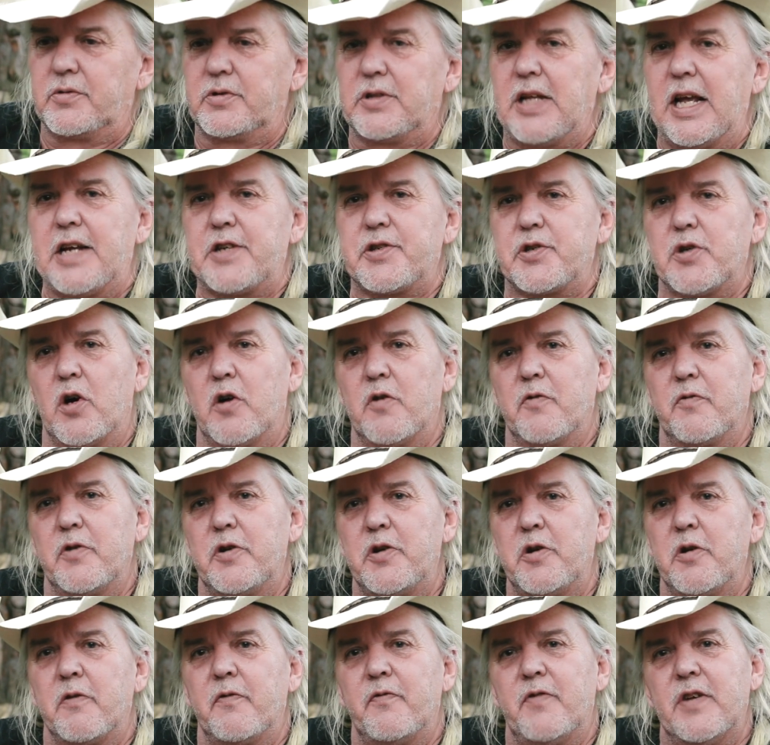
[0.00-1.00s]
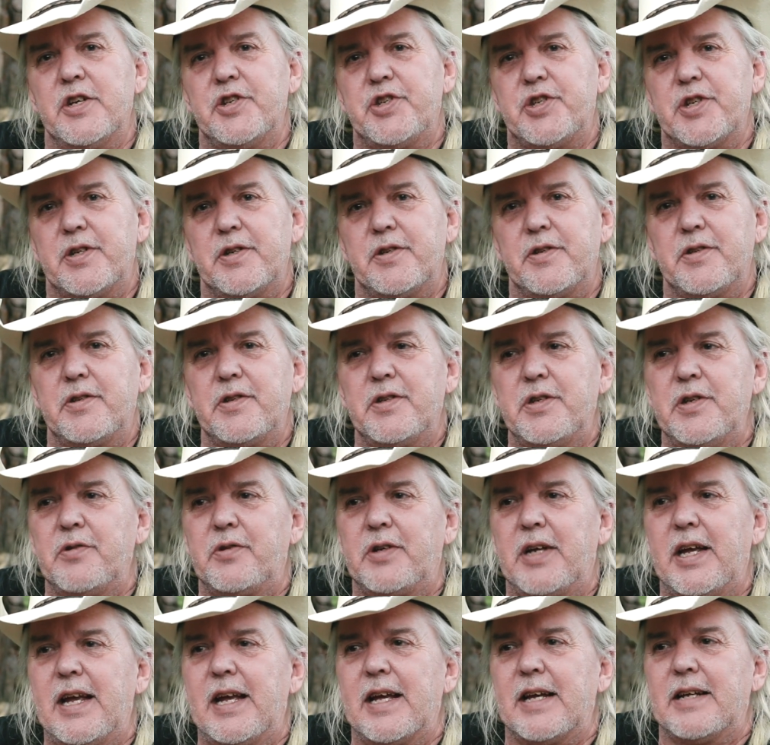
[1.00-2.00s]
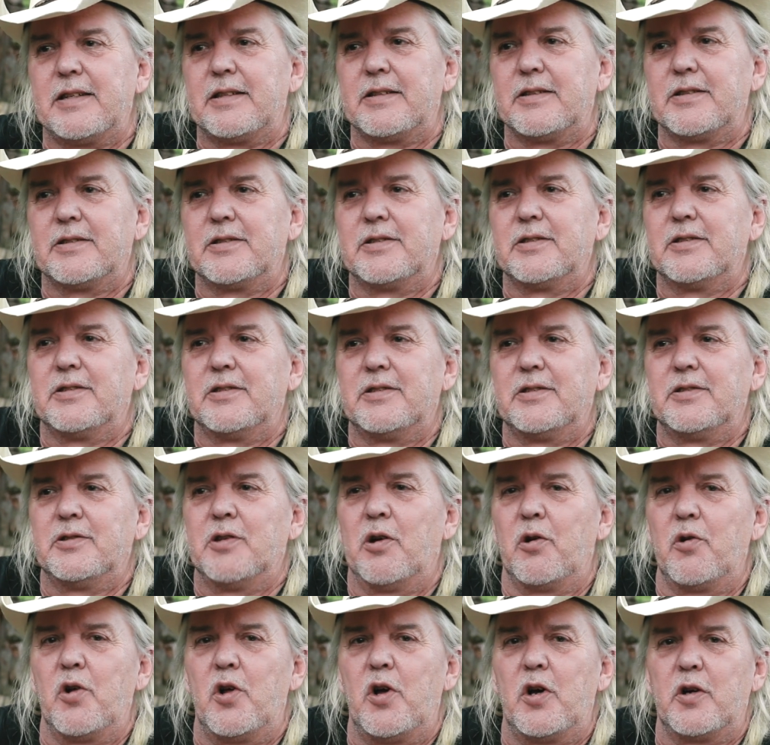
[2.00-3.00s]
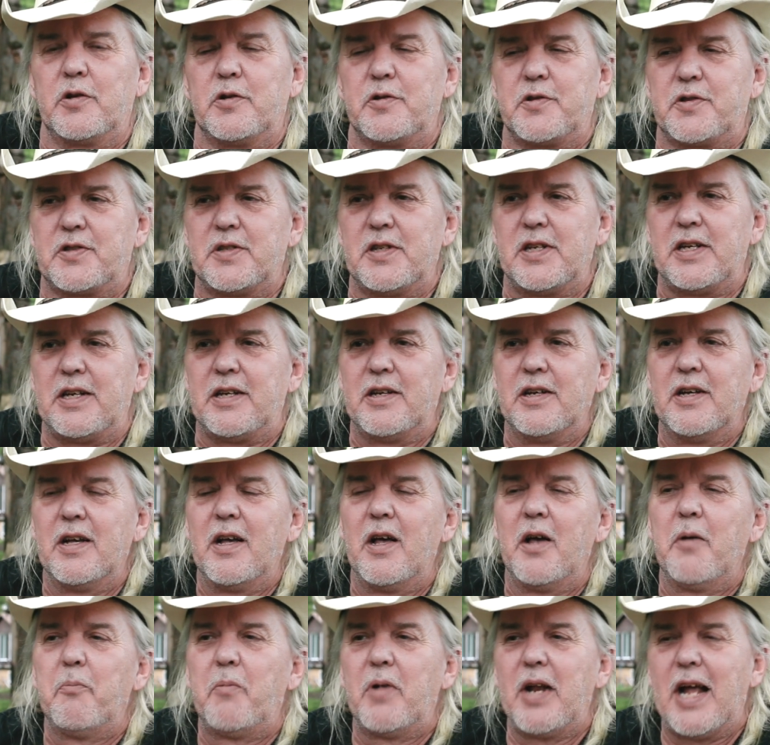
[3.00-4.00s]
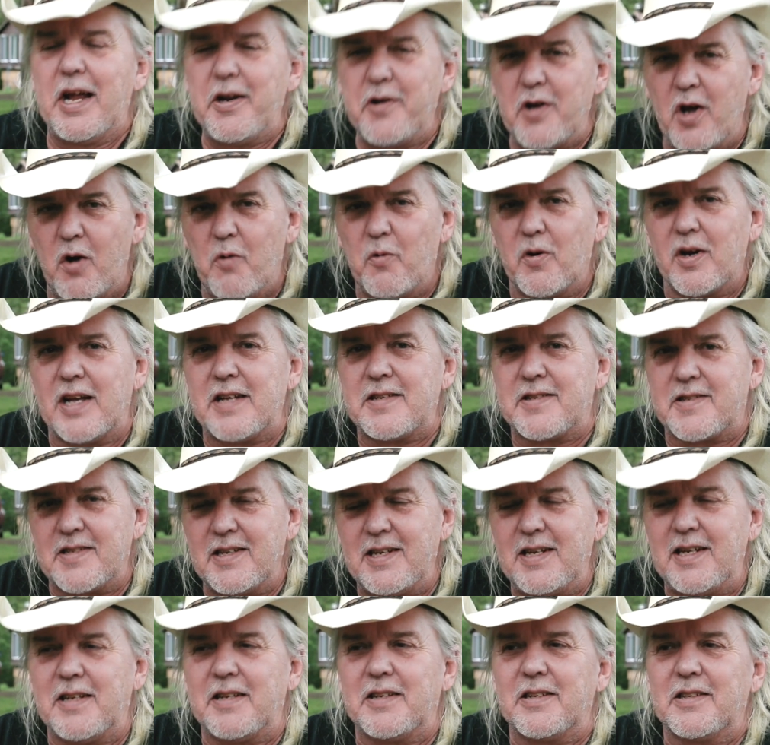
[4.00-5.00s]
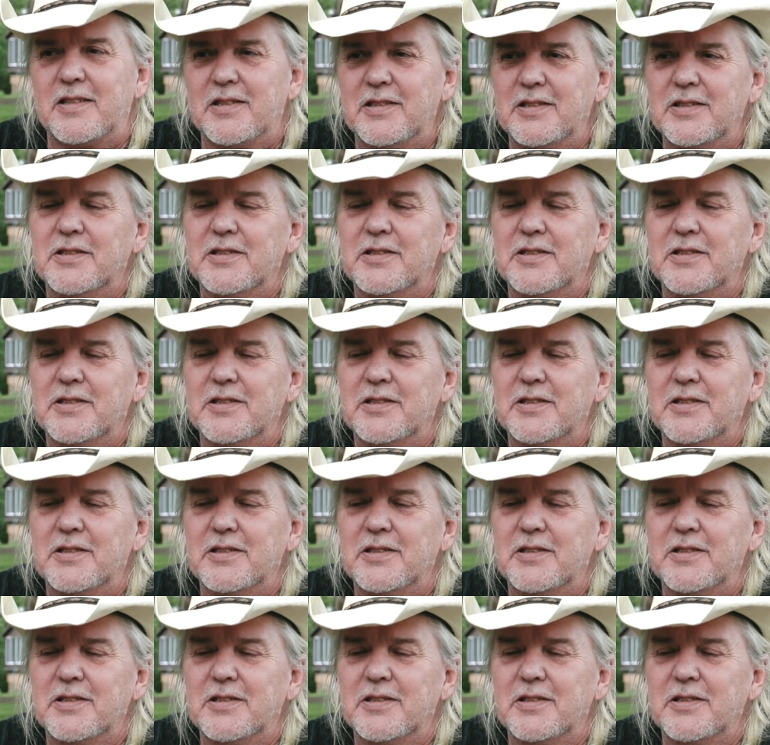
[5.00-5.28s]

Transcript: takes over your vision. You can't no longer see. But I know what I seen.